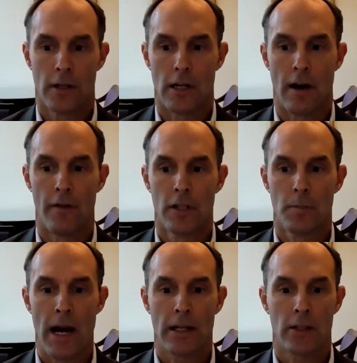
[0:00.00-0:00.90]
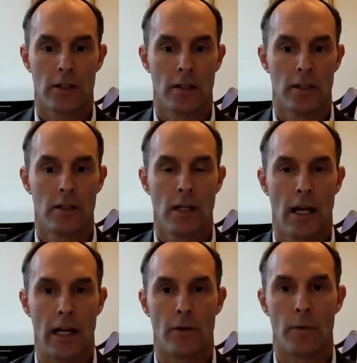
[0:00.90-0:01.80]
governance practices,
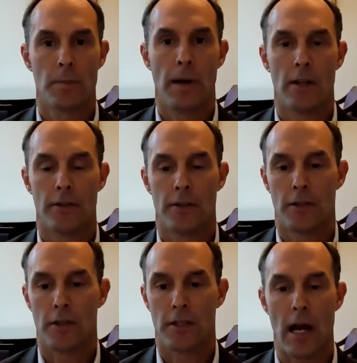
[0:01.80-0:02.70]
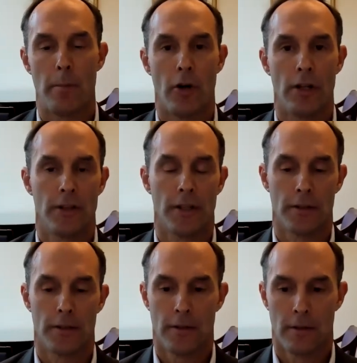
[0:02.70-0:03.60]
and the responses to cyber
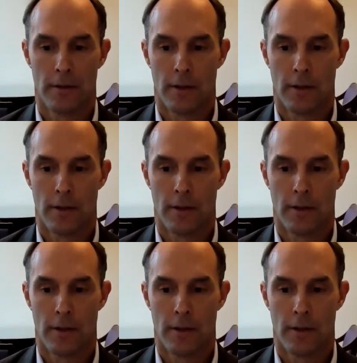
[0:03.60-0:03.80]
incidents.